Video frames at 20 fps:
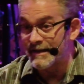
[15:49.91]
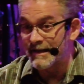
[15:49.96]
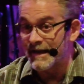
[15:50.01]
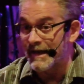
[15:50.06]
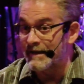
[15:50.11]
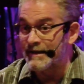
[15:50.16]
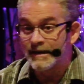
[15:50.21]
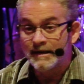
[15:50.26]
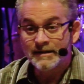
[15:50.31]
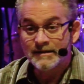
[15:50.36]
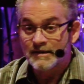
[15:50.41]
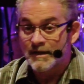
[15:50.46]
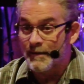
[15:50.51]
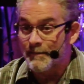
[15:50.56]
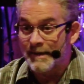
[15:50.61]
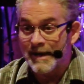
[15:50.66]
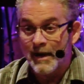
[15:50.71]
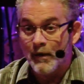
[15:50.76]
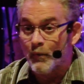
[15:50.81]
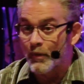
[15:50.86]
that
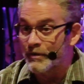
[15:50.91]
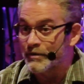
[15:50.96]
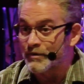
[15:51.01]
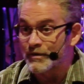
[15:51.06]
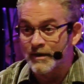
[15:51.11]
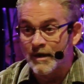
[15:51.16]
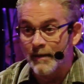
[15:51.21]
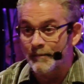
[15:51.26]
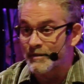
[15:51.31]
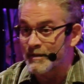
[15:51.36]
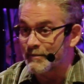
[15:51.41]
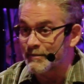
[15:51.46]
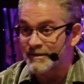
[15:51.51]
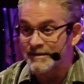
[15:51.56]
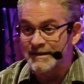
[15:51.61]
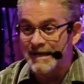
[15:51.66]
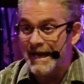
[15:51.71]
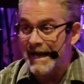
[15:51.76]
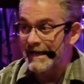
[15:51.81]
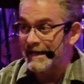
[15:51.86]
somehow once you come to
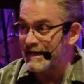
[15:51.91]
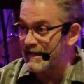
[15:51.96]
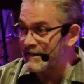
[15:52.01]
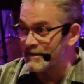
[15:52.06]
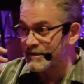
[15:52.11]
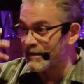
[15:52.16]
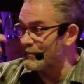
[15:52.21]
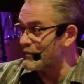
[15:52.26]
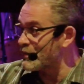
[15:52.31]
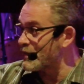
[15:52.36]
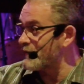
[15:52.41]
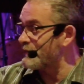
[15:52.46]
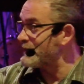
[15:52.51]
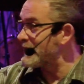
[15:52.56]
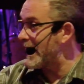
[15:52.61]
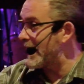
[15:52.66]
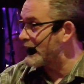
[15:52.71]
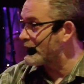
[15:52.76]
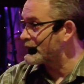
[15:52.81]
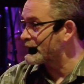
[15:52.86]
Messiah in some sort of
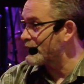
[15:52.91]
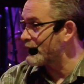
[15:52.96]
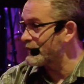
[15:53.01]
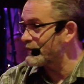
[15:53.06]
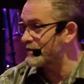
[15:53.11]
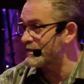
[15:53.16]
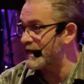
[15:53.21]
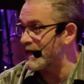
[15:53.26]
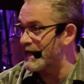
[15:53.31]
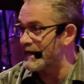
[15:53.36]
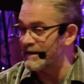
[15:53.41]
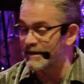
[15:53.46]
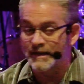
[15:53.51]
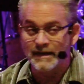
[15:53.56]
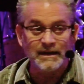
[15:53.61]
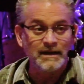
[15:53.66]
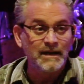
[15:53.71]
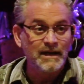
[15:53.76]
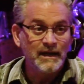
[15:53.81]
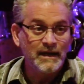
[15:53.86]
knowledge or
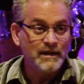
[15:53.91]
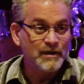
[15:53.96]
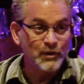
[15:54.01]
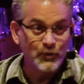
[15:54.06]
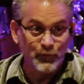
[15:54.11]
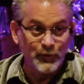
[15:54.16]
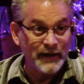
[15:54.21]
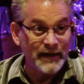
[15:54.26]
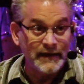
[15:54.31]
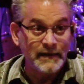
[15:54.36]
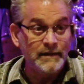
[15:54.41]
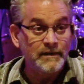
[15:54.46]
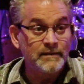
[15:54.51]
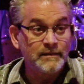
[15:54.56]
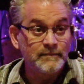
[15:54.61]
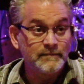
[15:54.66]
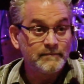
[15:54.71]
understanding, you're in.